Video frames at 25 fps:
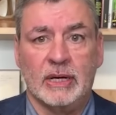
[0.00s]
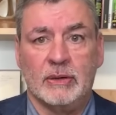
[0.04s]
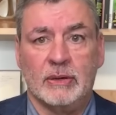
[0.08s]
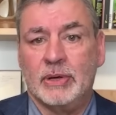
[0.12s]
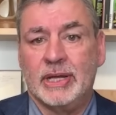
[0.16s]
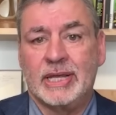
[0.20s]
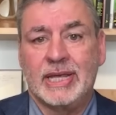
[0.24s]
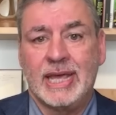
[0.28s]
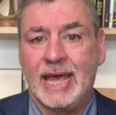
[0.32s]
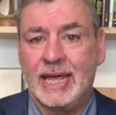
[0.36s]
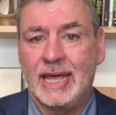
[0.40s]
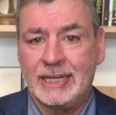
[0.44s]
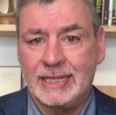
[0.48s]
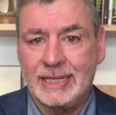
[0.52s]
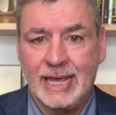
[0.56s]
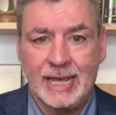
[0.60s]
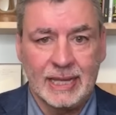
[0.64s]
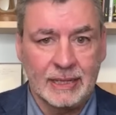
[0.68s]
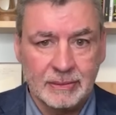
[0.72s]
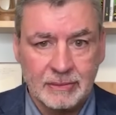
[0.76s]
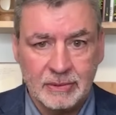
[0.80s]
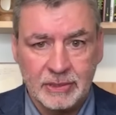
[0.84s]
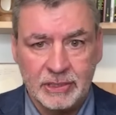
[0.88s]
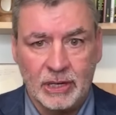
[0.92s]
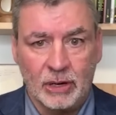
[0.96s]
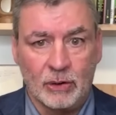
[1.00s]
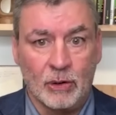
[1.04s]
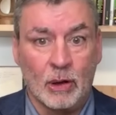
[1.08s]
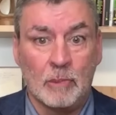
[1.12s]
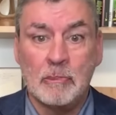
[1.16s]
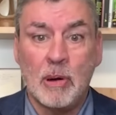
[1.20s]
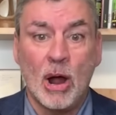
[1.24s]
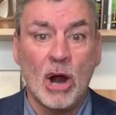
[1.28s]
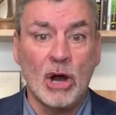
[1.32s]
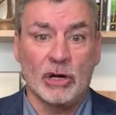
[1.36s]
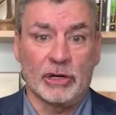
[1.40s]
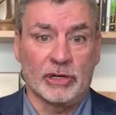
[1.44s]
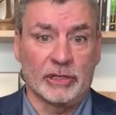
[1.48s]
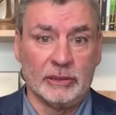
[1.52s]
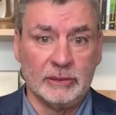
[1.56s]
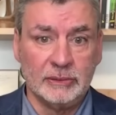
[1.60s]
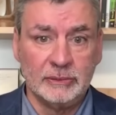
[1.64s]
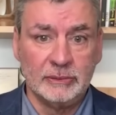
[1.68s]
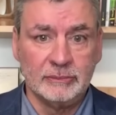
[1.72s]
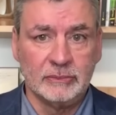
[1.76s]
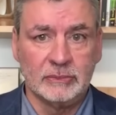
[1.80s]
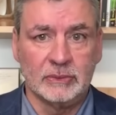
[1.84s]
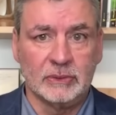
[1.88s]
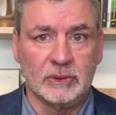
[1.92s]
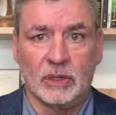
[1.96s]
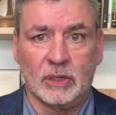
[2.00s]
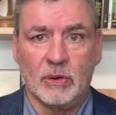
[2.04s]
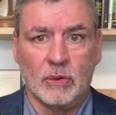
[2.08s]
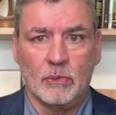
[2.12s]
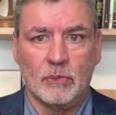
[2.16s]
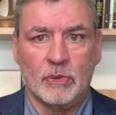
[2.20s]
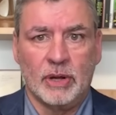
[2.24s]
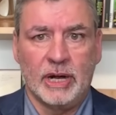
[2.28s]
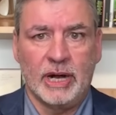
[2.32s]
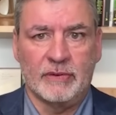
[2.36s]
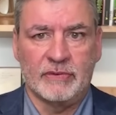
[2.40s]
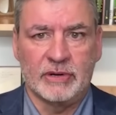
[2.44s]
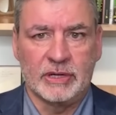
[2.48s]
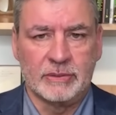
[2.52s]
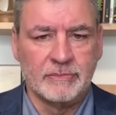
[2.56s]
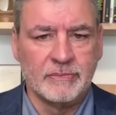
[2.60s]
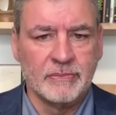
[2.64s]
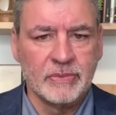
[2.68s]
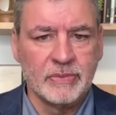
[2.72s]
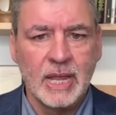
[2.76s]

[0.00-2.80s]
we can't get, a part or whatever?